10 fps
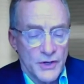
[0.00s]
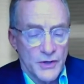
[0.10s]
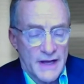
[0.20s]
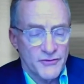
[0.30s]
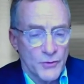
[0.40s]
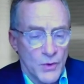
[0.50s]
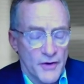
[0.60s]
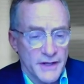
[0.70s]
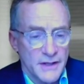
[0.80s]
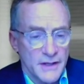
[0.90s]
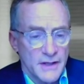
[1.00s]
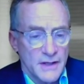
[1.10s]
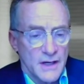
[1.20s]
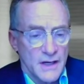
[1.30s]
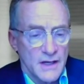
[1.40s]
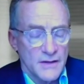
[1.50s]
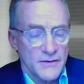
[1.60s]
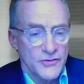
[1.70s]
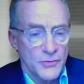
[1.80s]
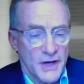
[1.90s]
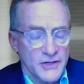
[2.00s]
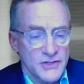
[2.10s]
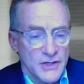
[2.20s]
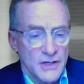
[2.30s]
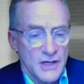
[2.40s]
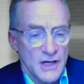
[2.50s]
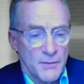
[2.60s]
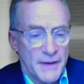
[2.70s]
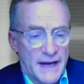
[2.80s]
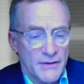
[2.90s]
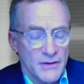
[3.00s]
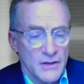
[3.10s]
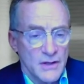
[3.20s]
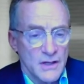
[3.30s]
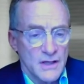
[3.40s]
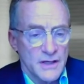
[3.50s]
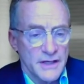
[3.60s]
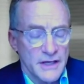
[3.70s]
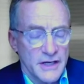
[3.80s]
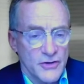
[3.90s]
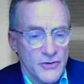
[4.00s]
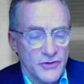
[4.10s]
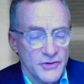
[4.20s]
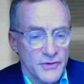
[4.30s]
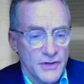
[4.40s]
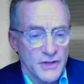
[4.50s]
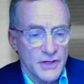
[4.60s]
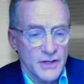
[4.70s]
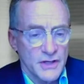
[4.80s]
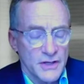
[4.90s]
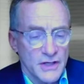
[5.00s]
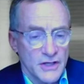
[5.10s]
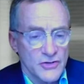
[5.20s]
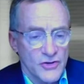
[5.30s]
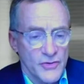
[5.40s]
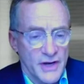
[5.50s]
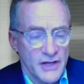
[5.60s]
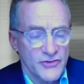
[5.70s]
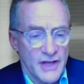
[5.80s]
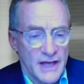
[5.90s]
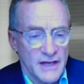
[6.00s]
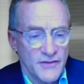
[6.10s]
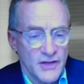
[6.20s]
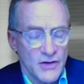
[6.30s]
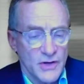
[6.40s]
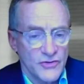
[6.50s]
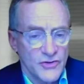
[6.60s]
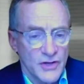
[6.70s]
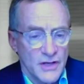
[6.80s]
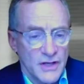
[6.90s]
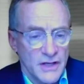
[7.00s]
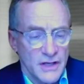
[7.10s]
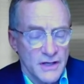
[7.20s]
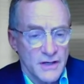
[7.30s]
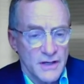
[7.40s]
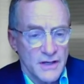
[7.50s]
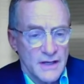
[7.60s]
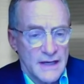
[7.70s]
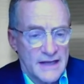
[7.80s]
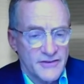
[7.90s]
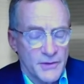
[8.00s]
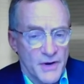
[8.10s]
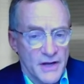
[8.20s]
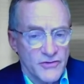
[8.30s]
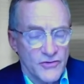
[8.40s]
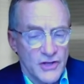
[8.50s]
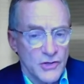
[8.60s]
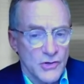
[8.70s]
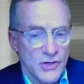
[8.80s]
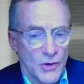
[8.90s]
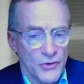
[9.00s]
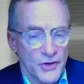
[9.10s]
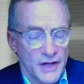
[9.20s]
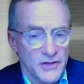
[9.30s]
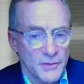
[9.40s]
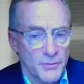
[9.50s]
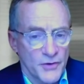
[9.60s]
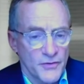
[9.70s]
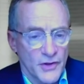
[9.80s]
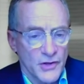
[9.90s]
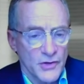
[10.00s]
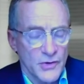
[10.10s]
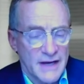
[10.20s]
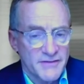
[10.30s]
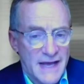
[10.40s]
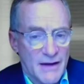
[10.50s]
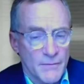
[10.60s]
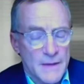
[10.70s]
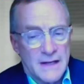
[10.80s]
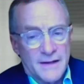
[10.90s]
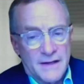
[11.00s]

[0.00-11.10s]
we don't have to worry too much about an increase in interest rates and a decrease in asset prices, and you can hold on to the portfolio you have now.